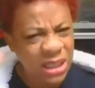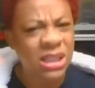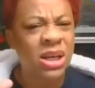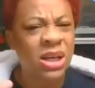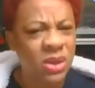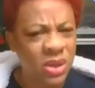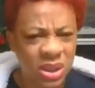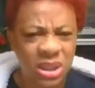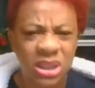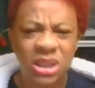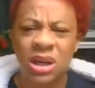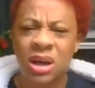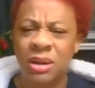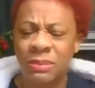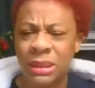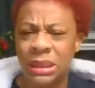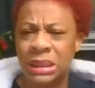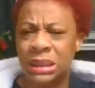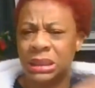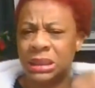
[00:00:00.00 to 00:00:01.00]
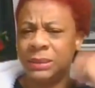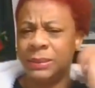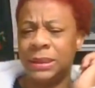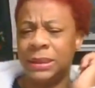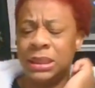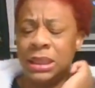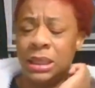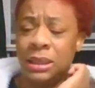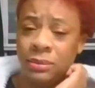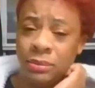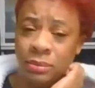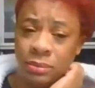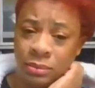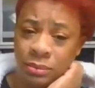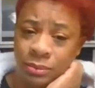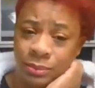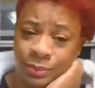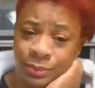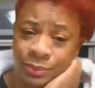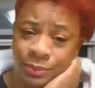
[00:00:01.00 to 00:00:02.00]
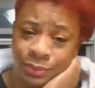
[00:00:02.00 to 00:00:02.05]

though, you start me seeming like, girl,